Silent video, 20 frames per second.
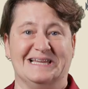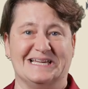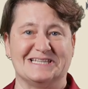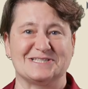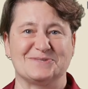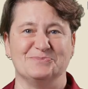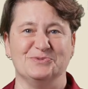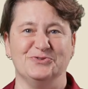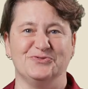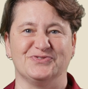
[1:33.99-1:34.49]

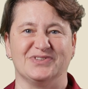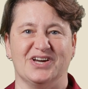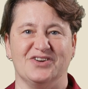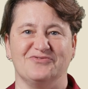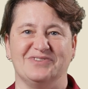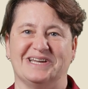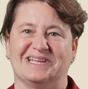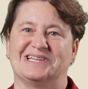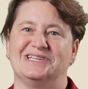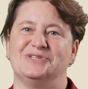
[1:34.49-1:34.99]
Let's move
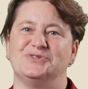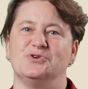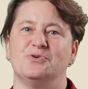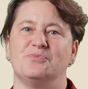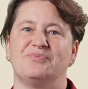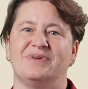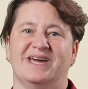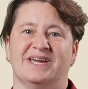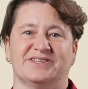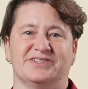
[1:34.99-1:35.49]
directly to a
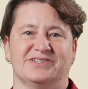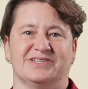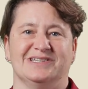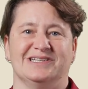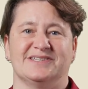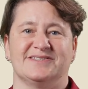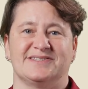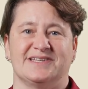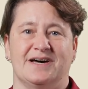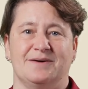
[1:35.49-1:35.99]
practical
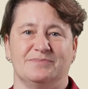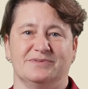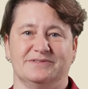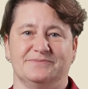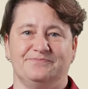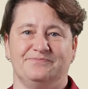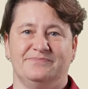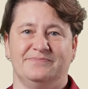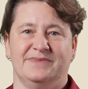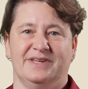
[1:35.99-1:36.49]
example.
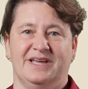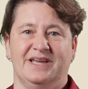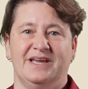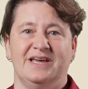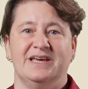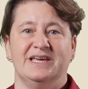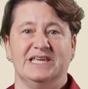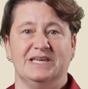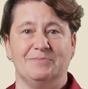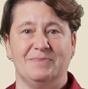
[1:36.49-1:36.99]

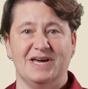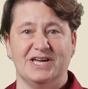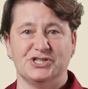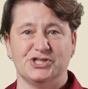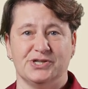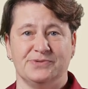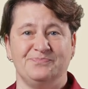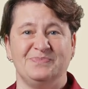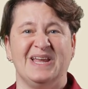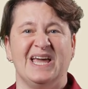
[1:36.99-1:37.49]

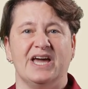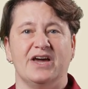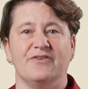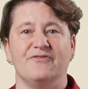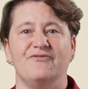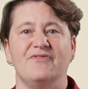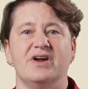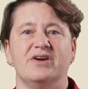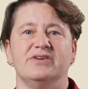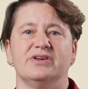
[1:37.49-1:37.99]
Imagine a
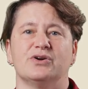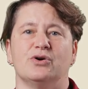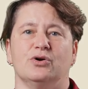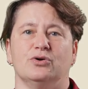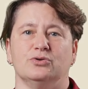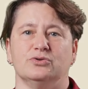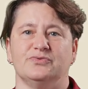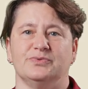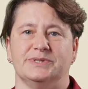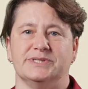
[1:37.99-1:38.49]
very
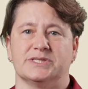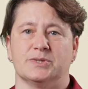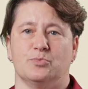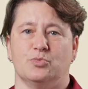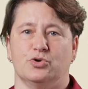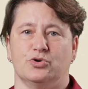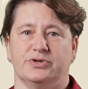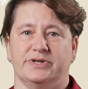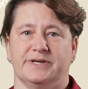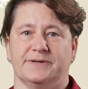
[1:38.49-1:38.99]
cold winter
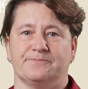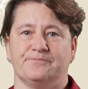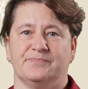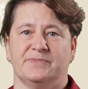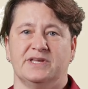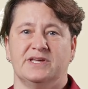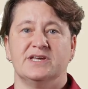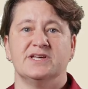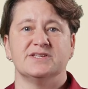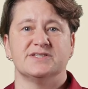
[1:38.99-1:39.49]
morning,
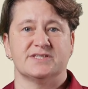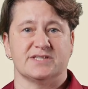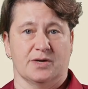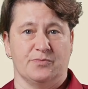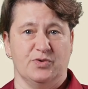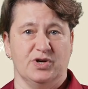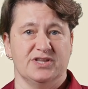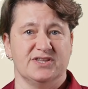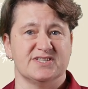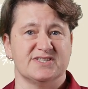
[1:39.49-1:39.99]

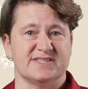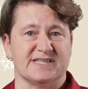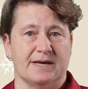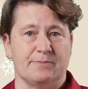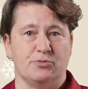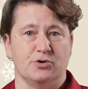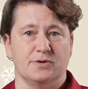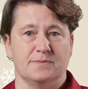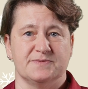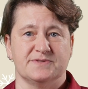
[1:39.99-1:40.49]
somewhere in the
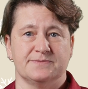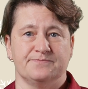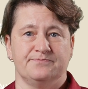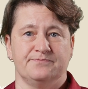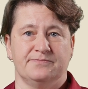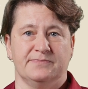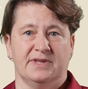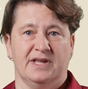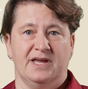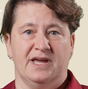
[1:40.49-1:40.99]
suburbs.
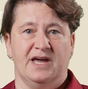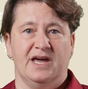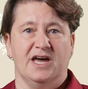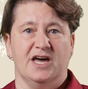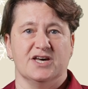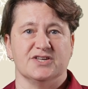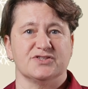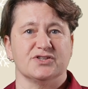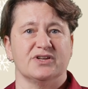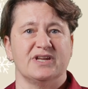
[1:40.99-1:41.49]

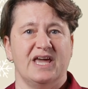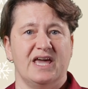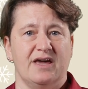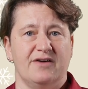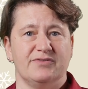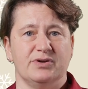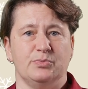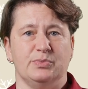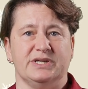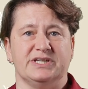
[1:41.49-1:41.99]
As on
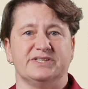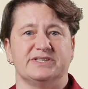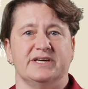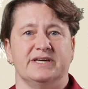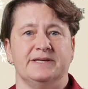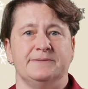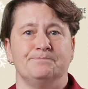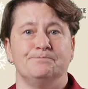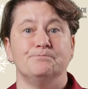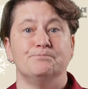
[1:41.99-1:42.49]
every
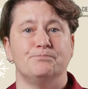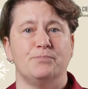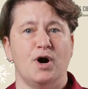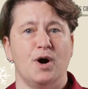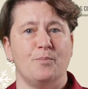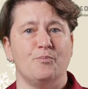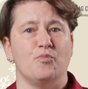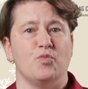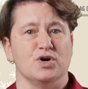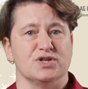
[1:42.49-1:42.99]
weekday,
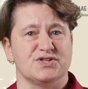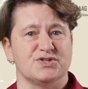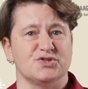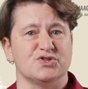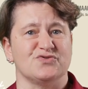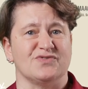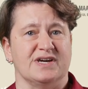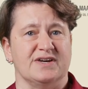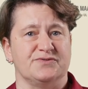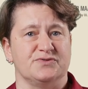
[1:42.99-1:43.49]
Bob wants to
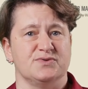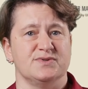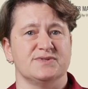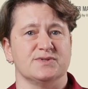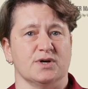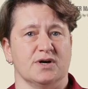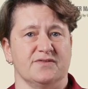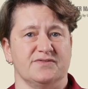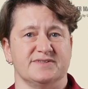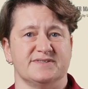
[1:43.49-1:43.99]
drive to his
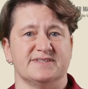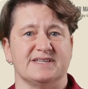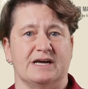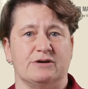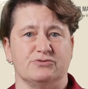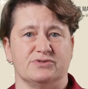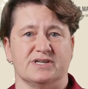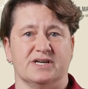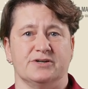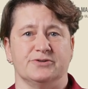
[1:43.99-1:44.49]
office
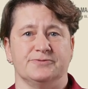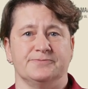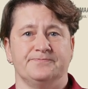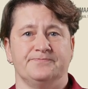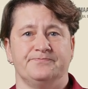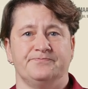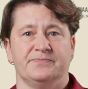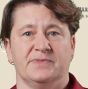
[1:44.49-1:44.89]
downtown.